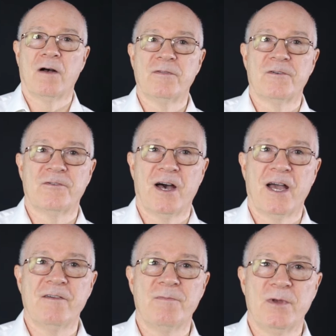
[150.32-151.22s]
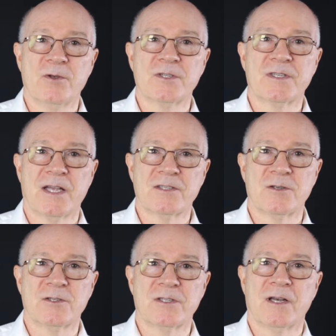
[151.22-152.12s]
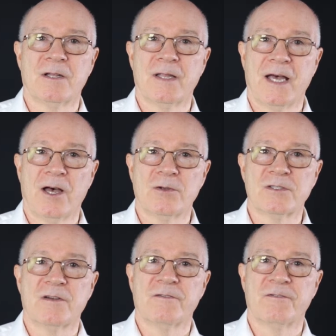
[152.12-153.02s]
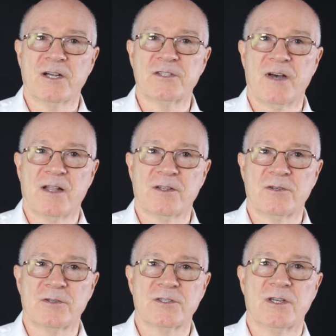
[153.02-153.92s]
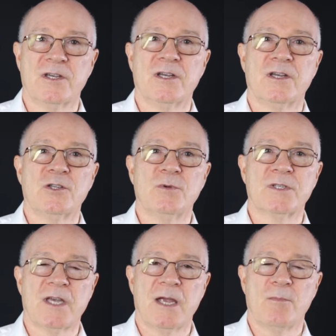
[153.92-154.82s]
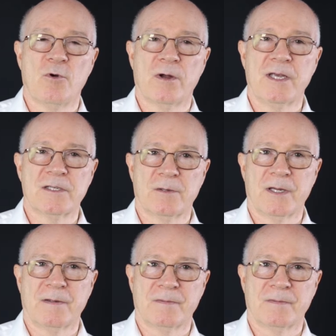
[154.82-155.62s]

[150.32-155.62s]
of the 5 mil stencils allows flux volatiles to escape more easily.